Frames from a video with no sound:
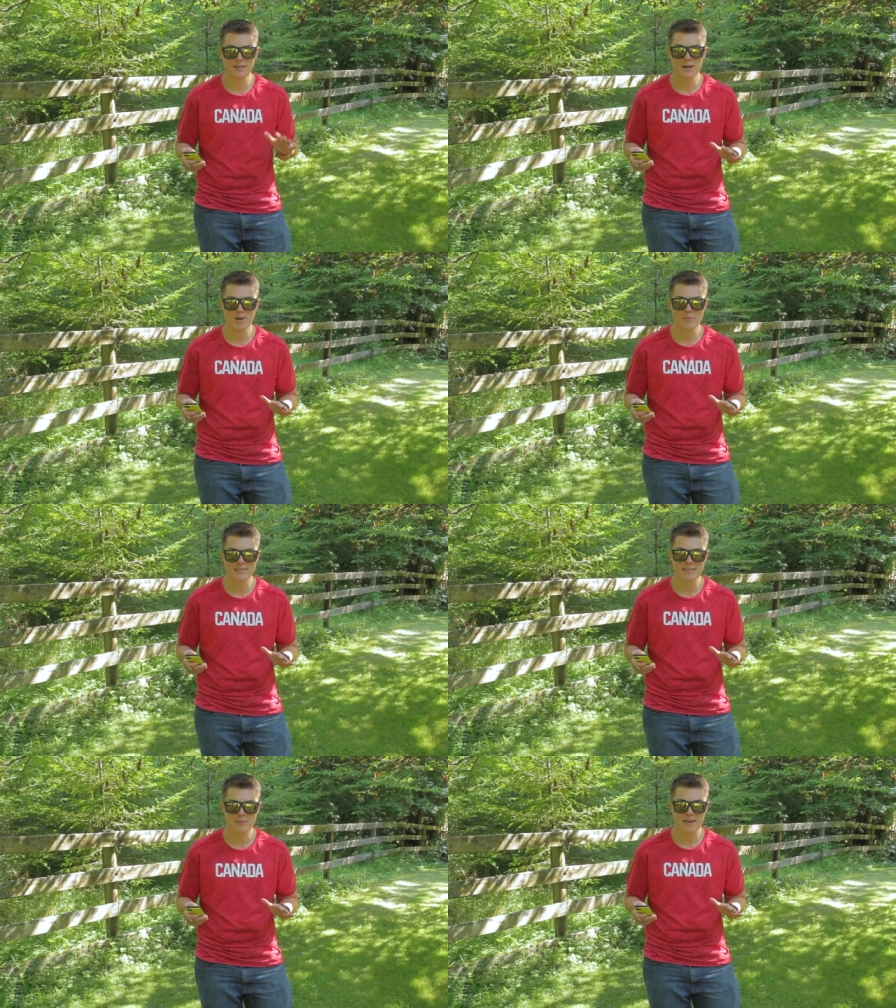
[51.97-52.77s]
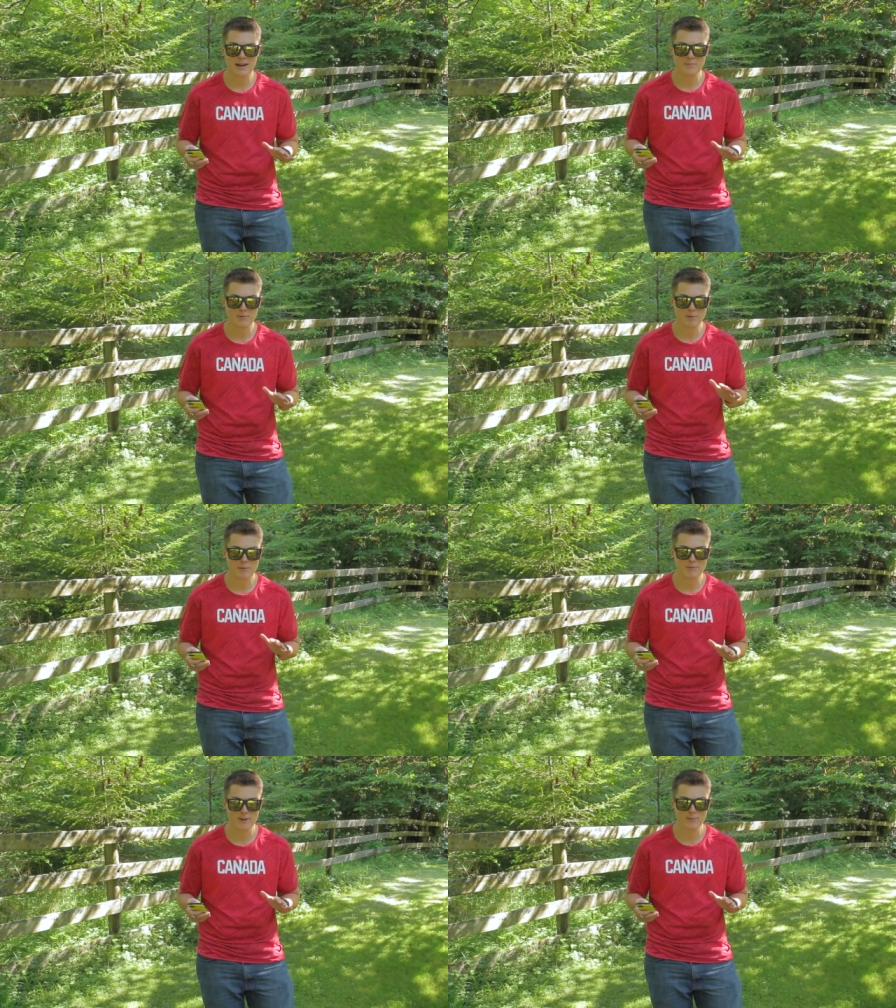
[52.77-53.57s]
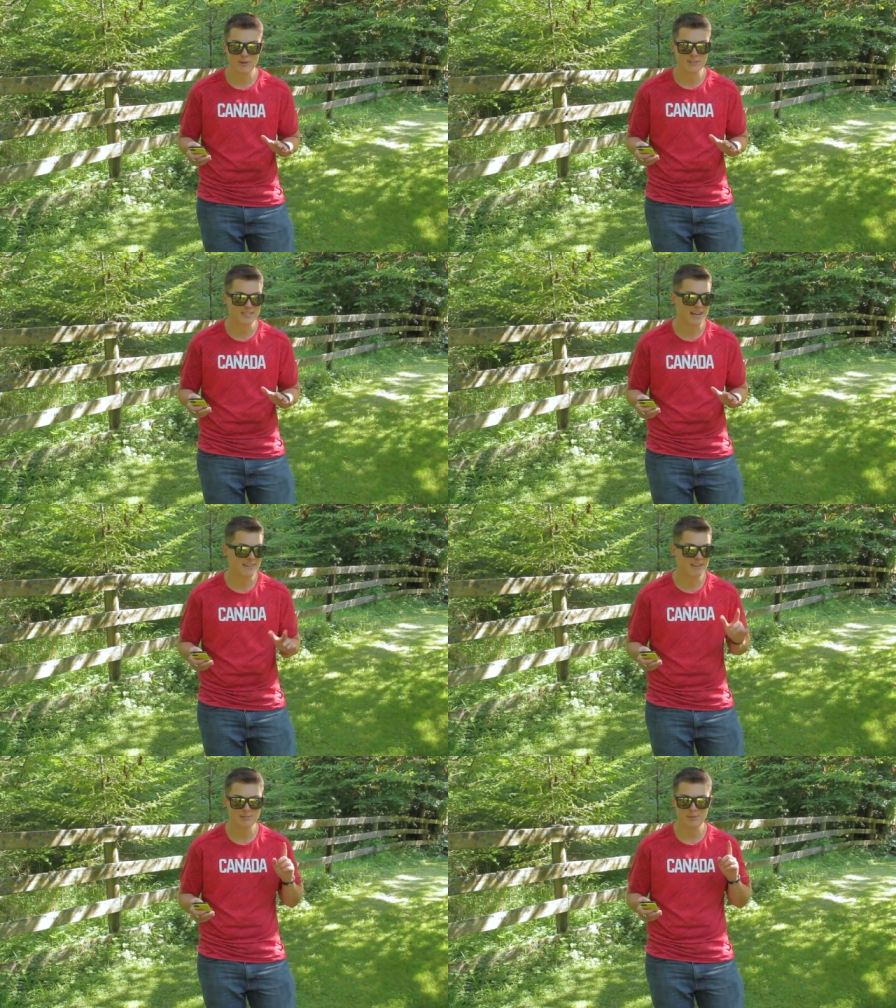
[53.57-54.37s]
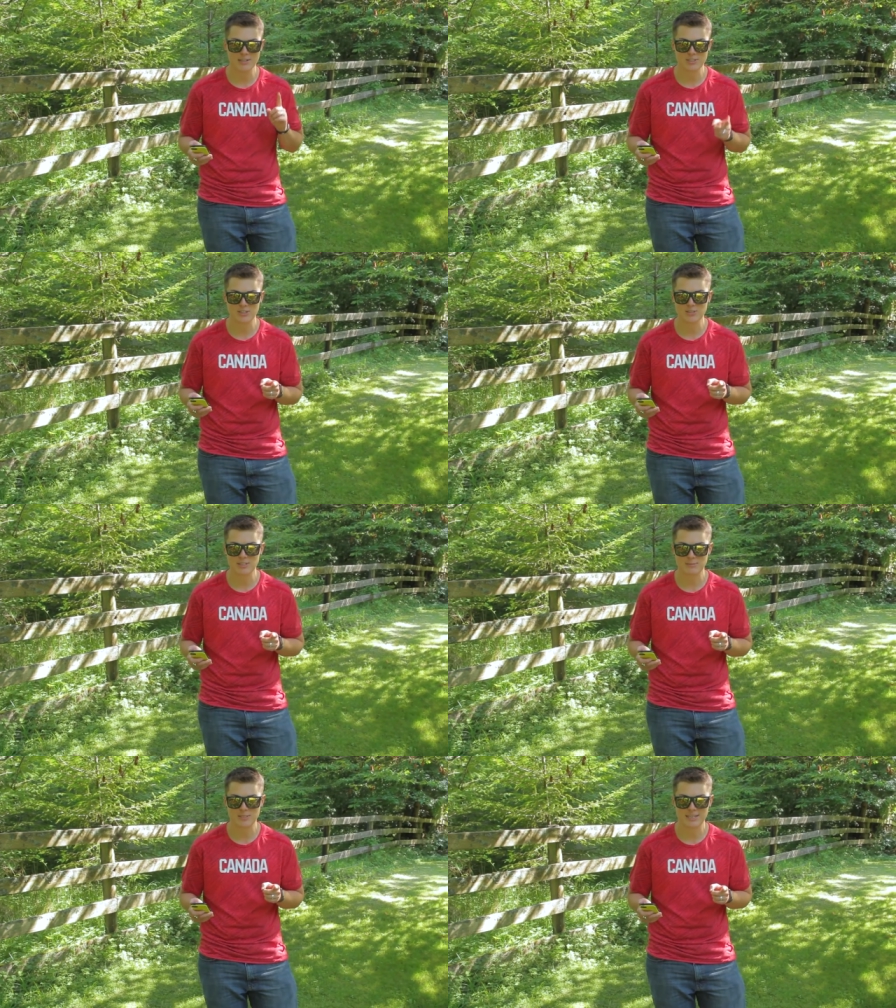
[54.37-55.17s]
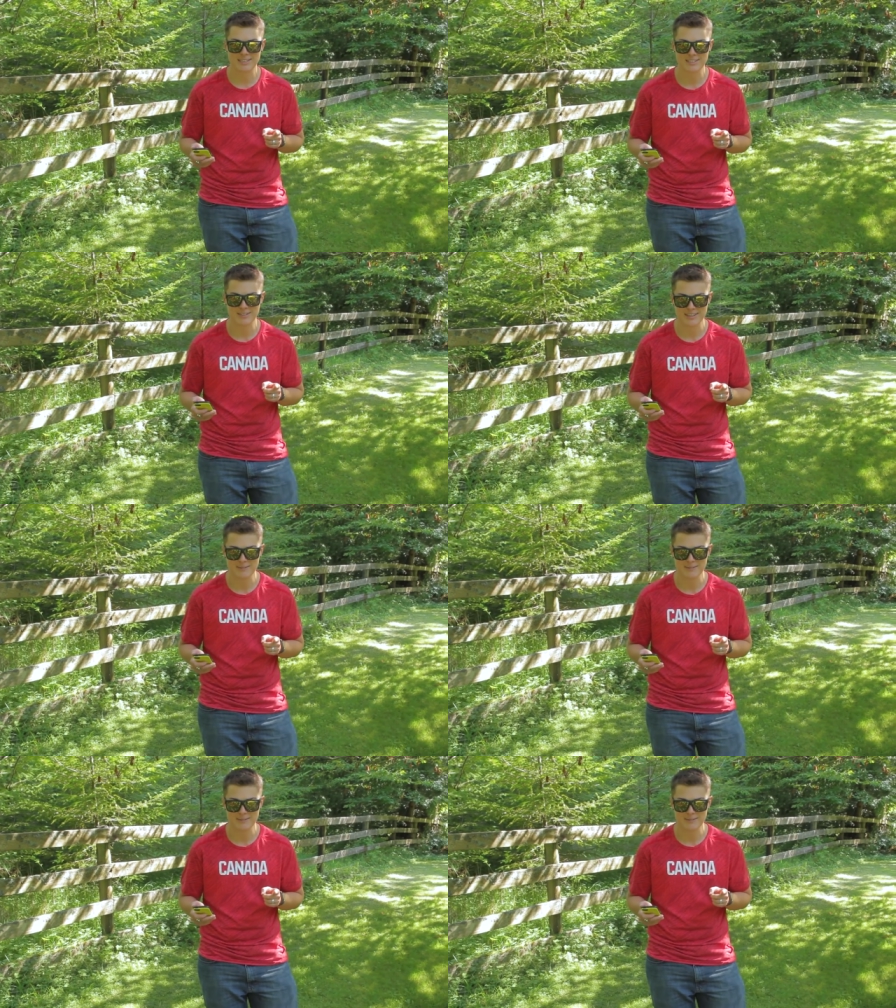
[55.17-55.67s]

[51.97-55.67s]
low on my step count, but we've been filming all day and that's my excuse and I'm sticking to it.